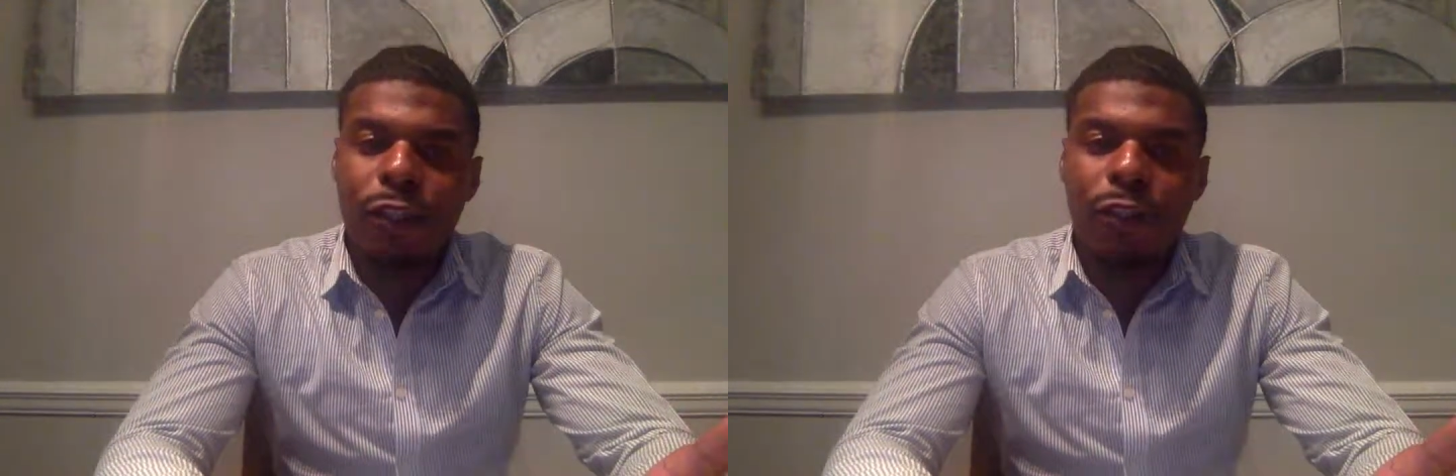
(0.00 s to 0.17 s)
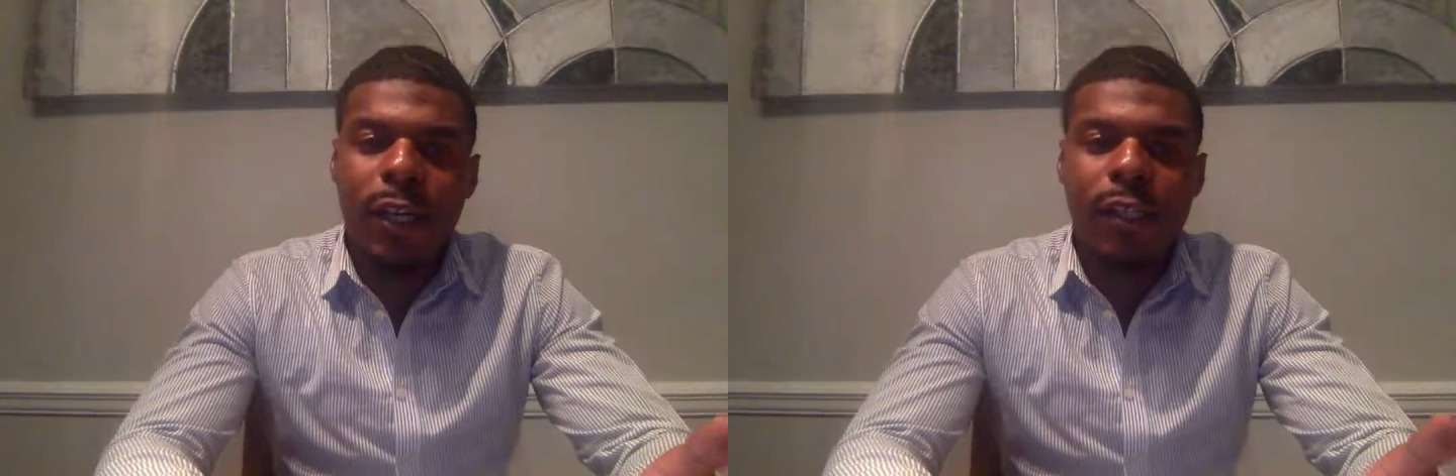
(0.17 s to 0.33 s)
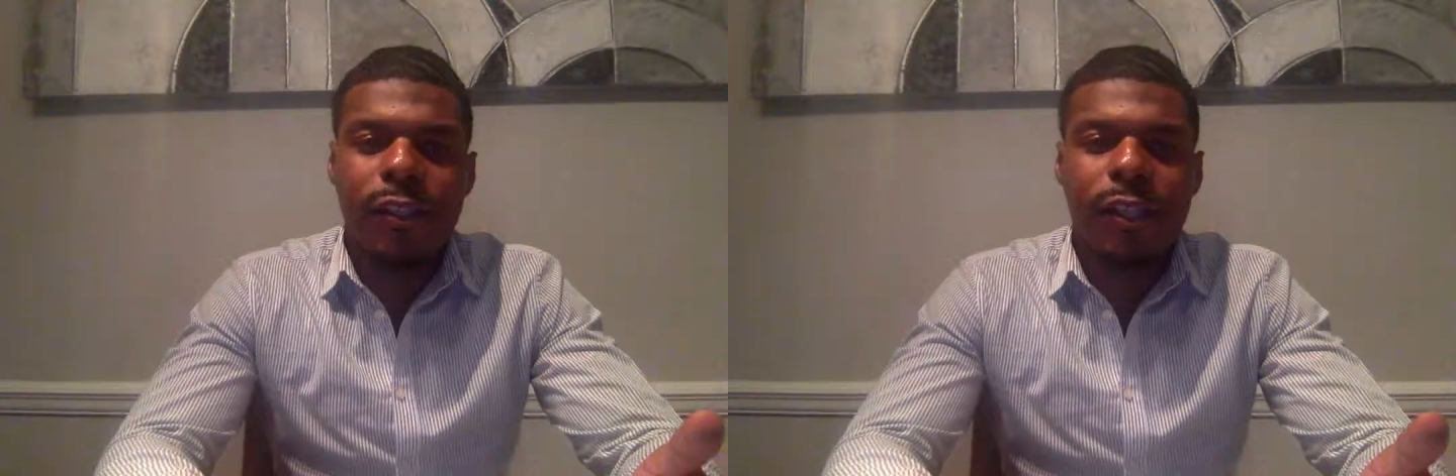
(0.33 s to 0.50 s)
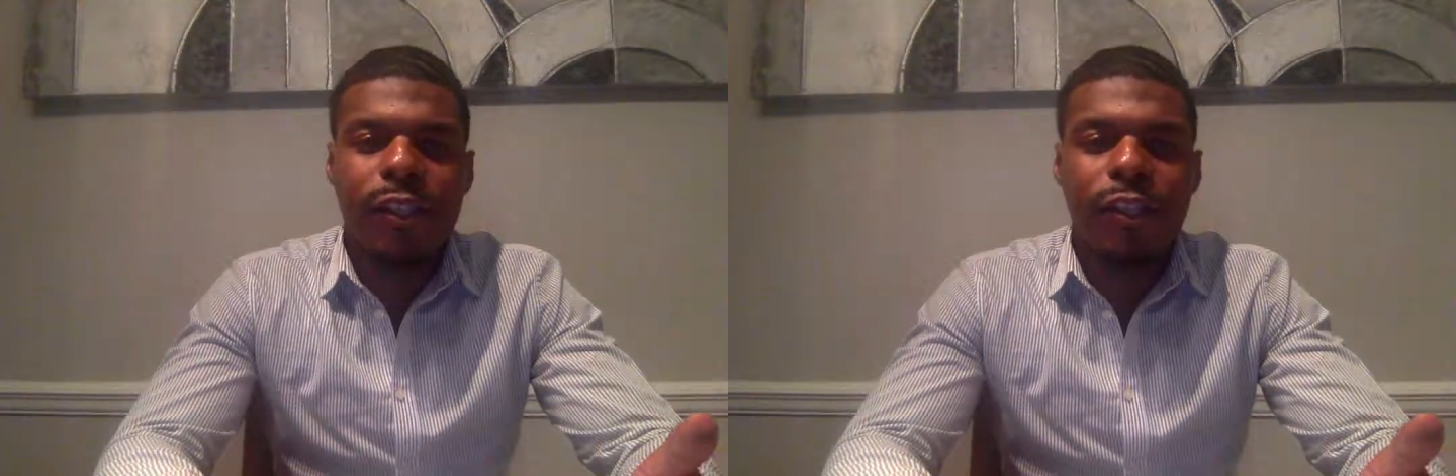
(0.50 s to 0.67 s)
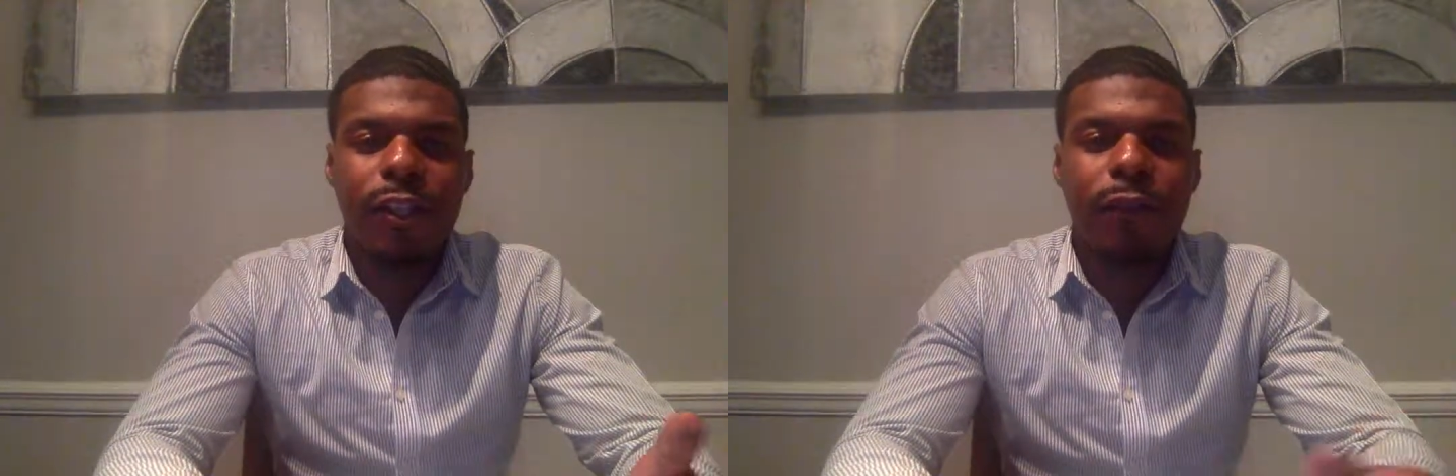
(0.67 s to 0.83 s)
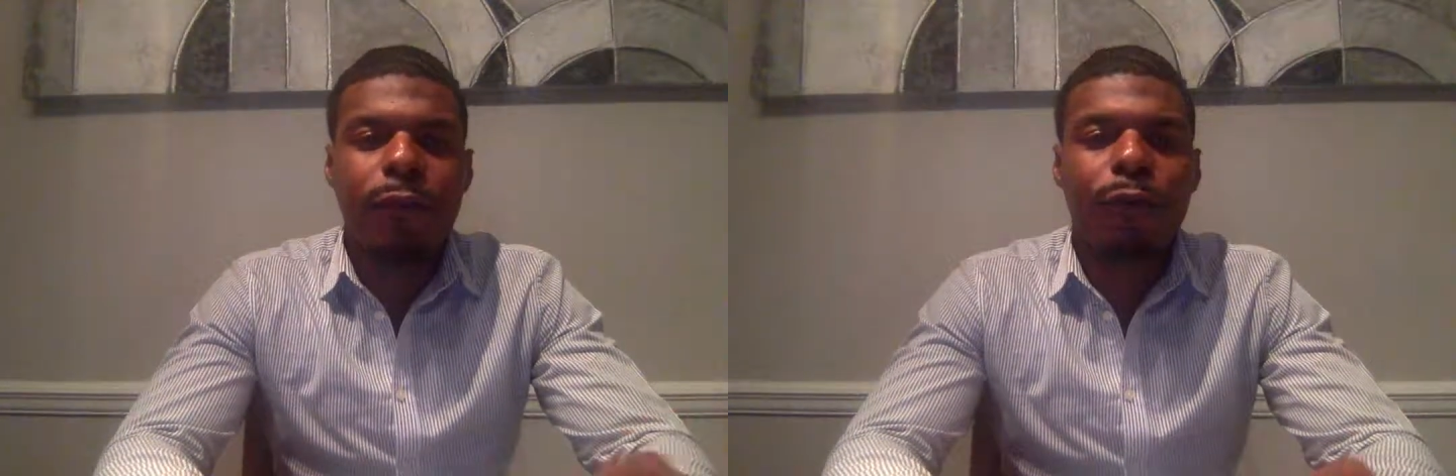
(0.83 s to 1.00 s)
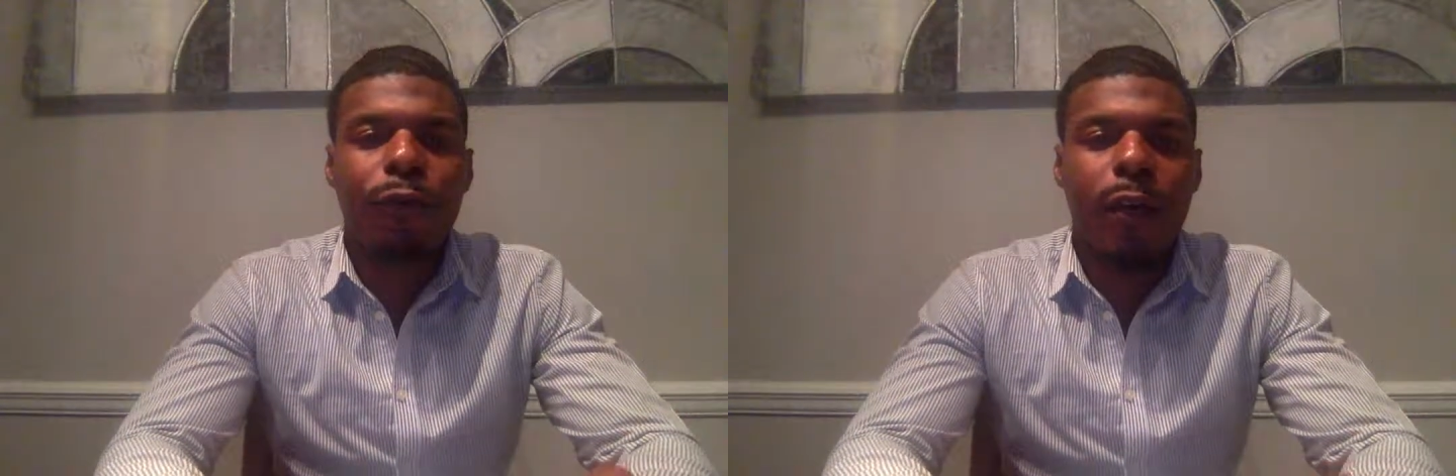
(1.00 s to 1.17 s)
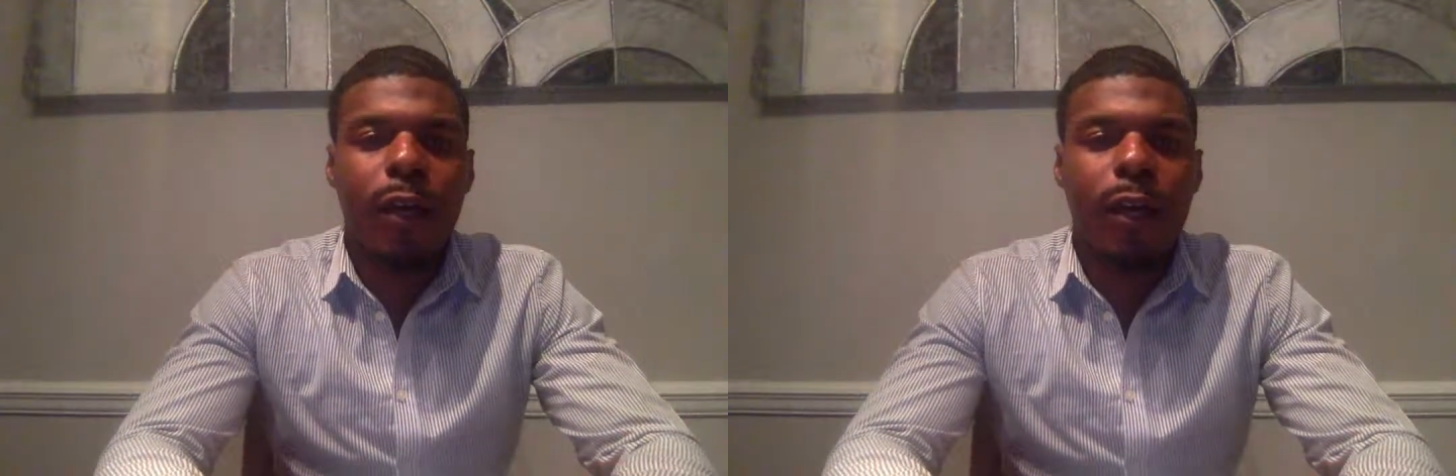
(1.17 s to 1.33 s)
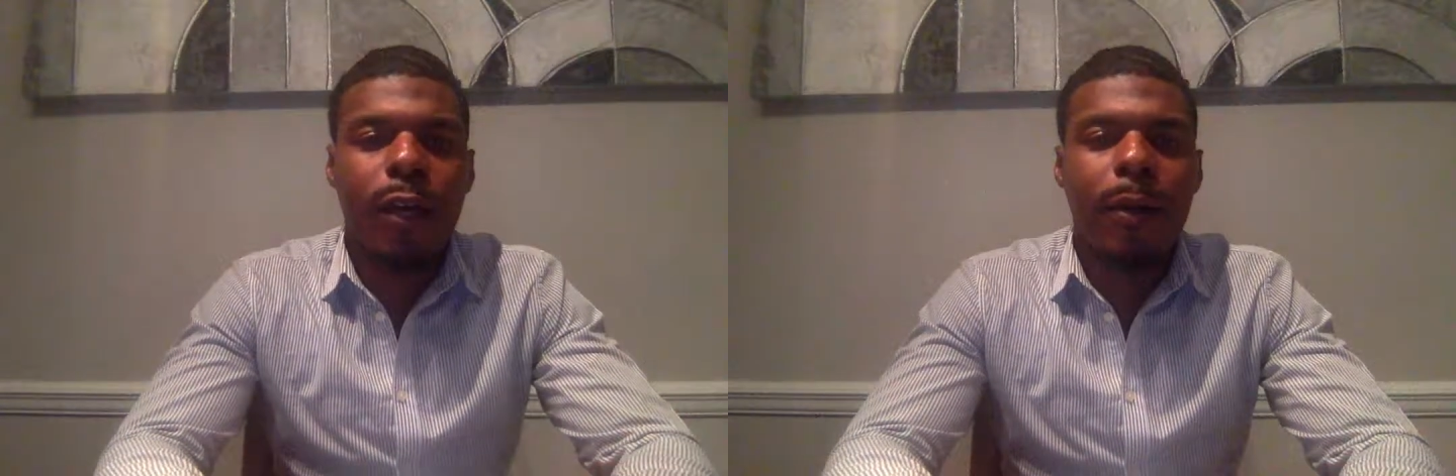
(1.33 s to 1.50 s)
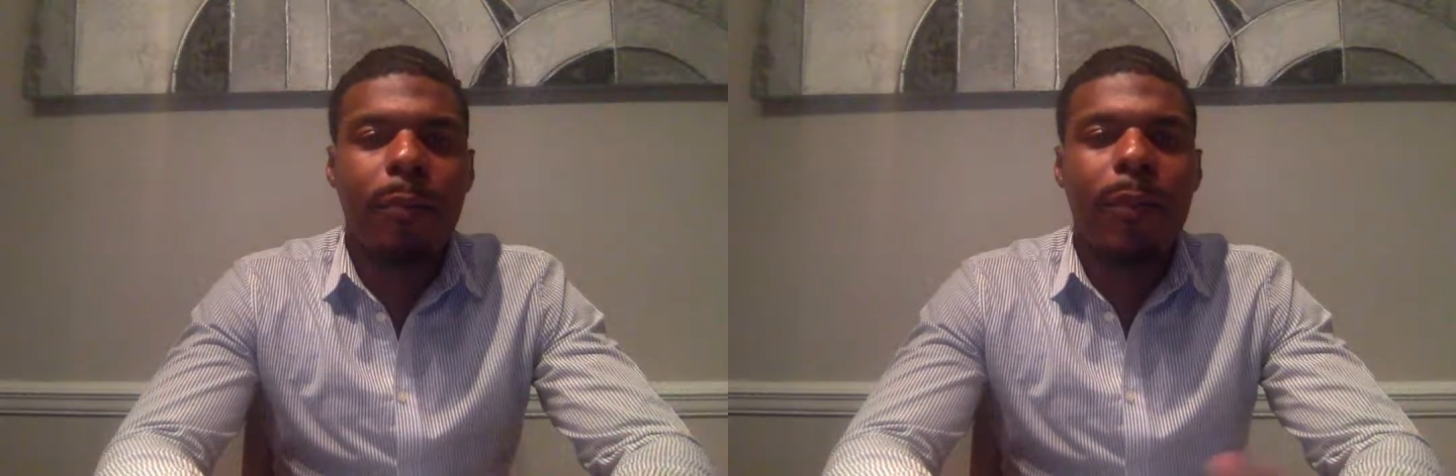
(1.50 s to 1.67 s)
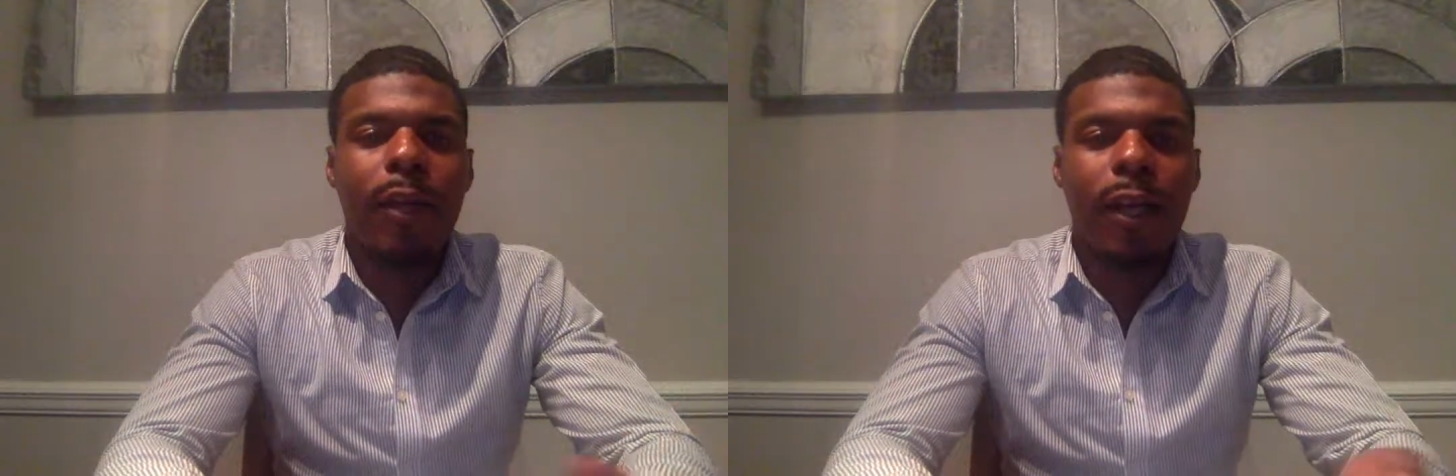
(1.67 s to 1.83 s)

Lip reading: transition from